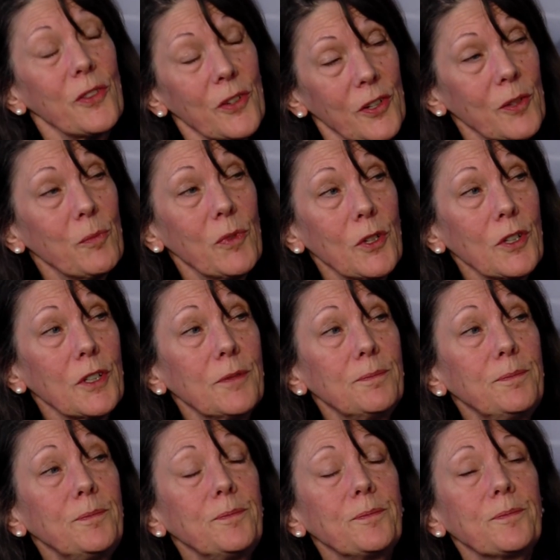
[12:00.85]
the third book
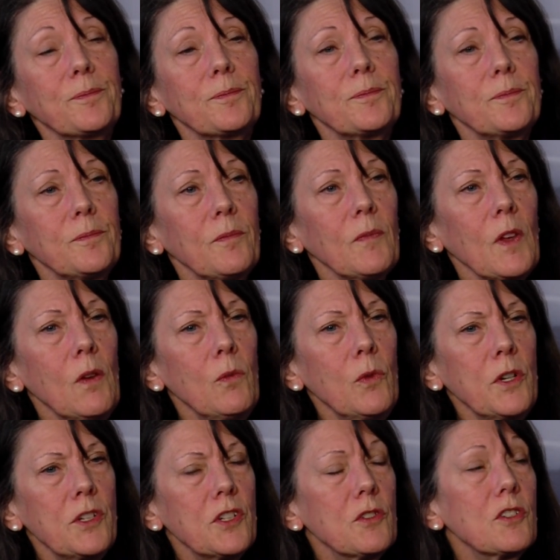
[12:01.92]

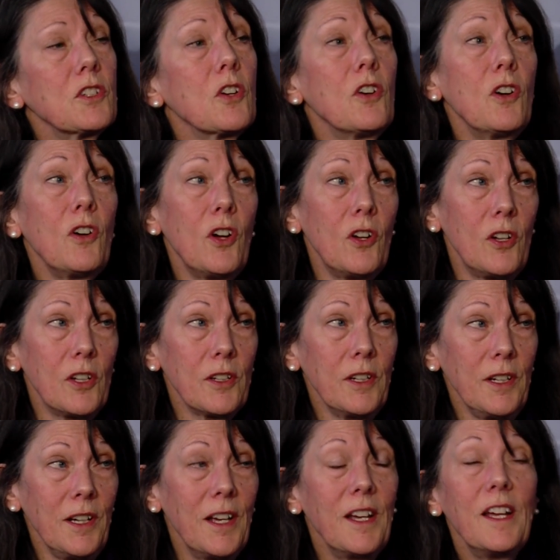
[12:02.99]
which is called